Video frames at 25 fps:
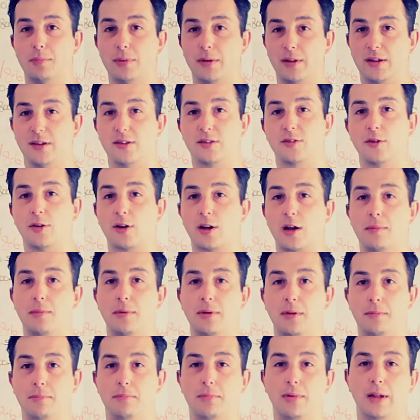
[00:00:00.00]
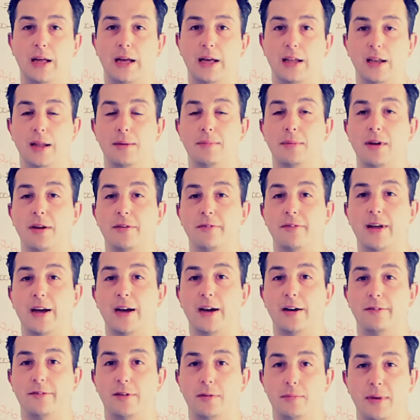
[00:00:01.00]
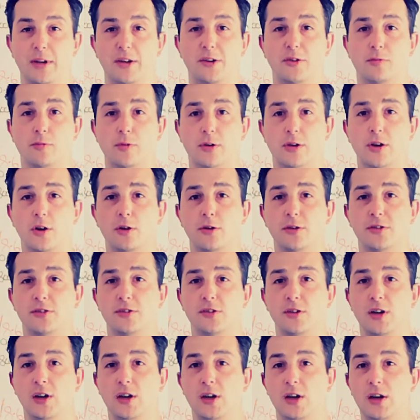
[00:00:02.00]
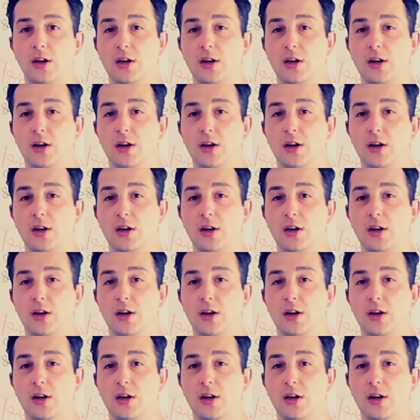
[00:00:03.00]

But there's going to come a limit of diminishing returns.